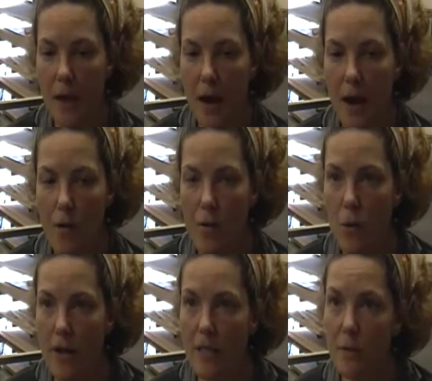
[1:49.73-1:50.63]
how a
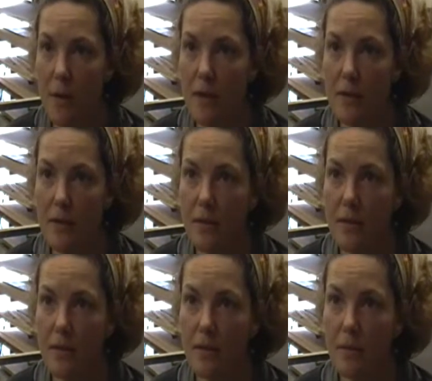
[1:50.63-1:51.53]
white space
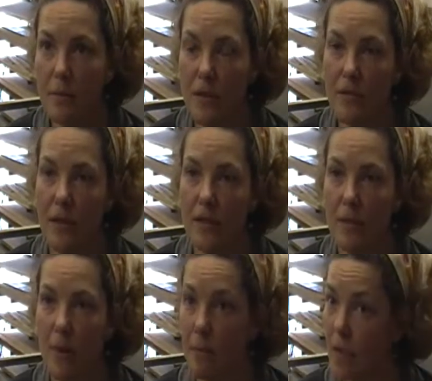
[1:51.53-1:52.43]
can be affected by